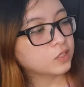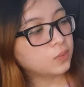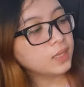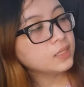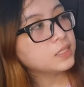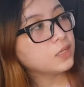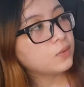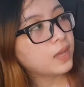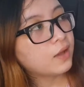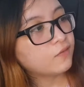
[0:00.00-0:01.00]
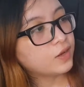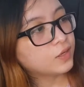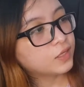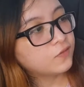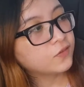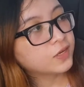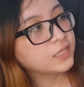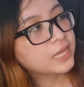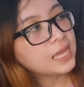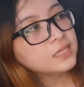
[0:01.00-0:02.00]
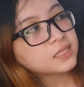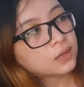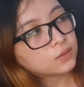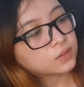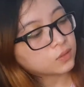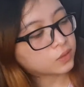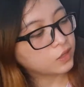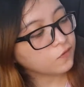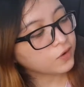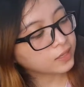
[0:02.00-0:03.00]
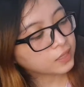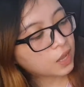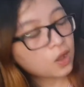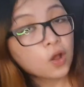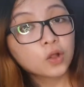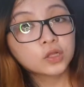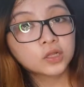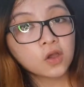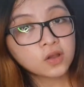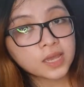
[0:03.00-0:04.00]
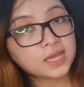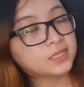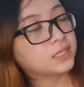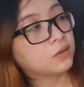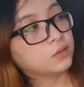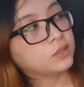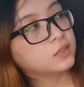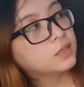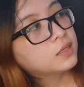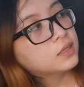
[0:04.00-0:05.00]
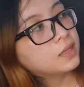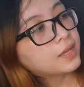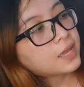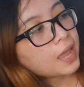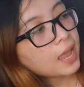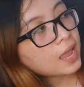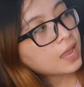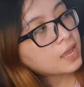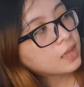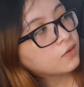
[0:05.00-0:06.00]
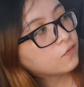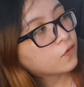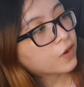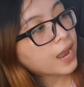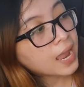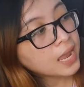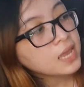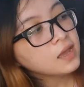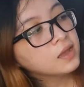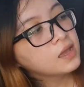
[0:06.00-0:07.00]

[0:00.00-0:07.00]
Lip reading: we can see, we have here different A sounds or different long A sounds, like A for hay,